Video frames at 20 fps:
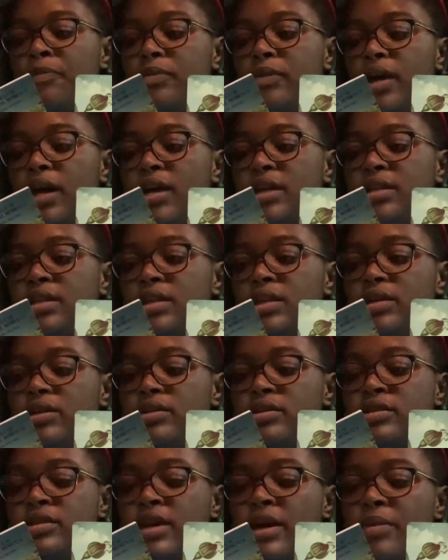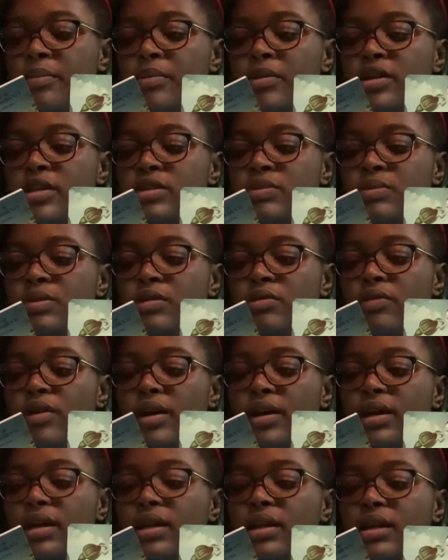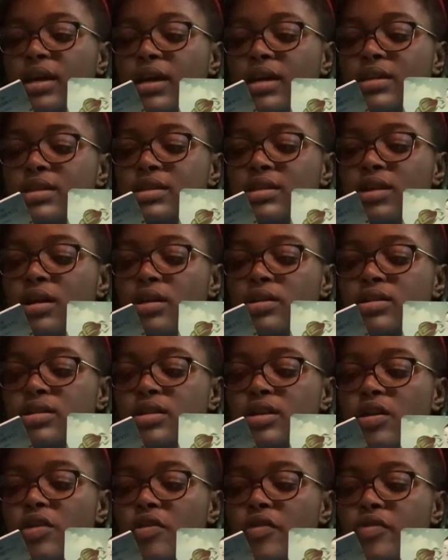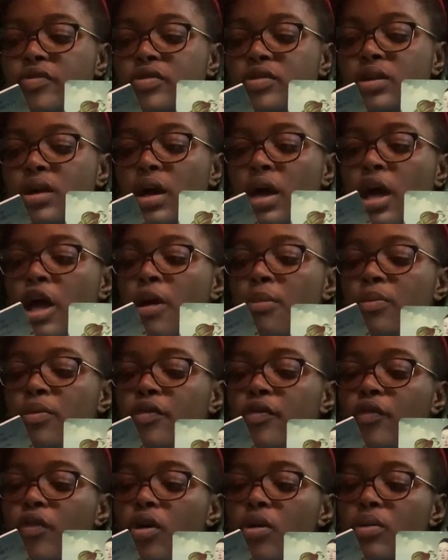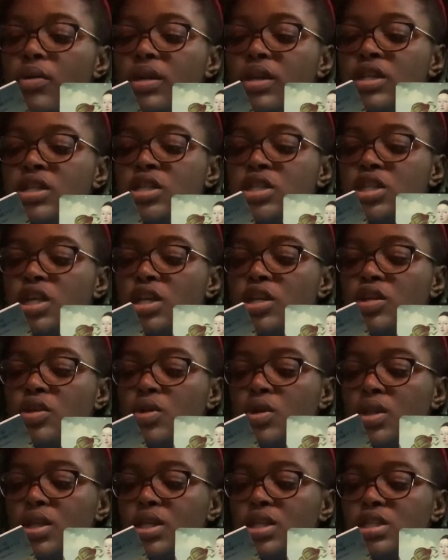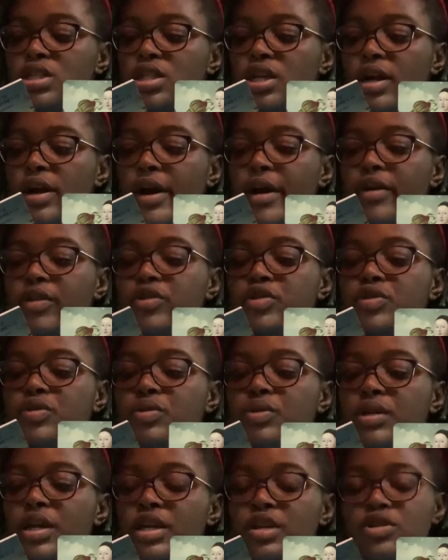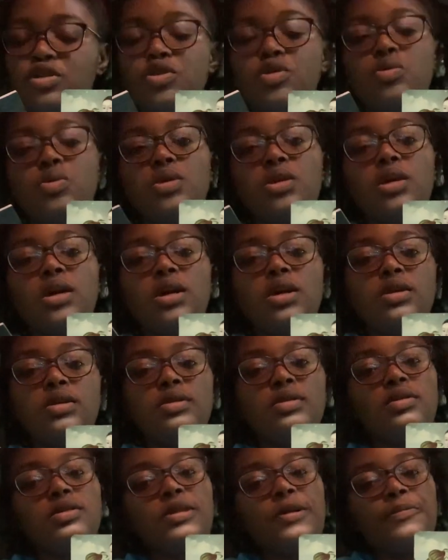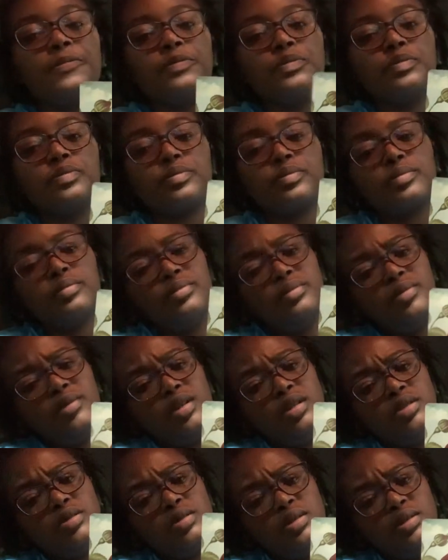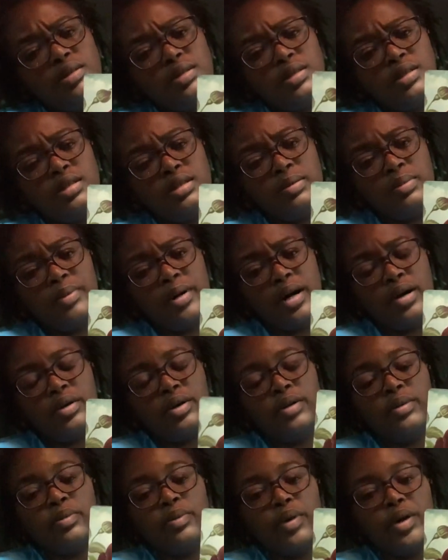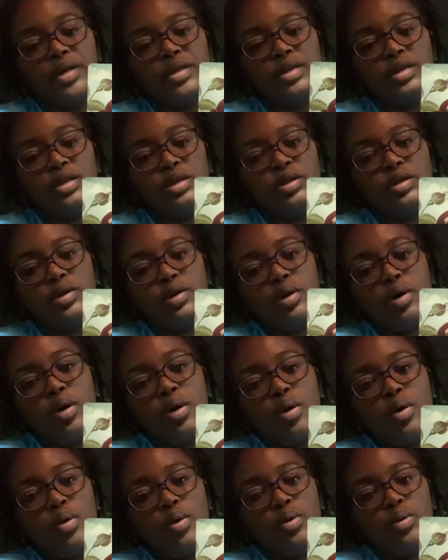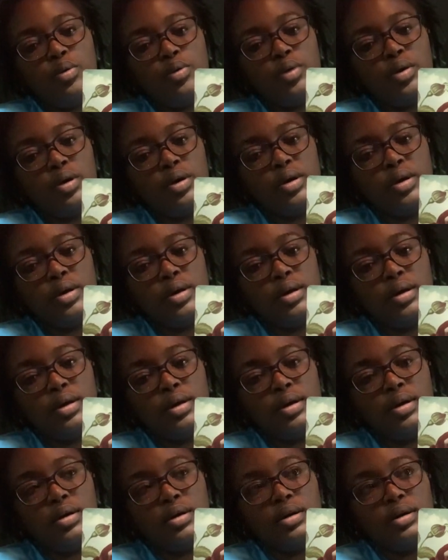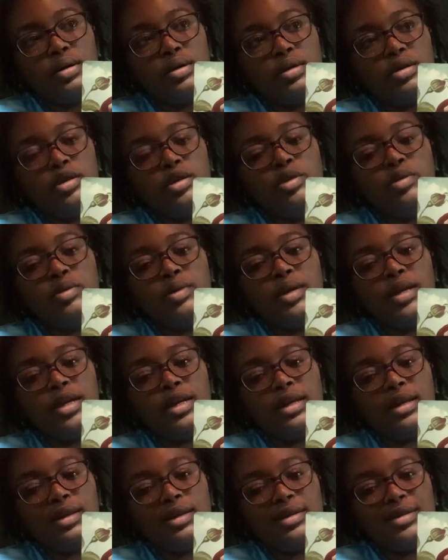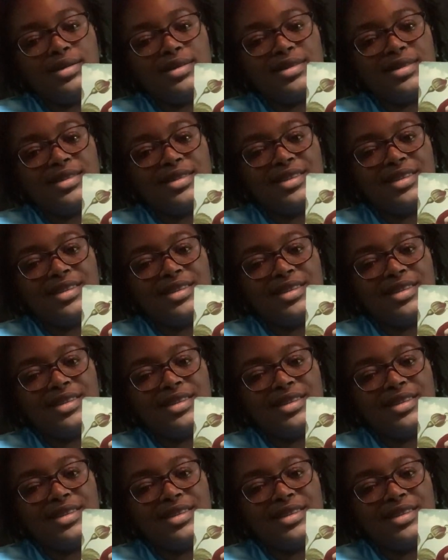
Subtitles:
ideals that must be recognized in ourselves before we can genuinely share our true nature with others. So this is about embracing your own uniqueness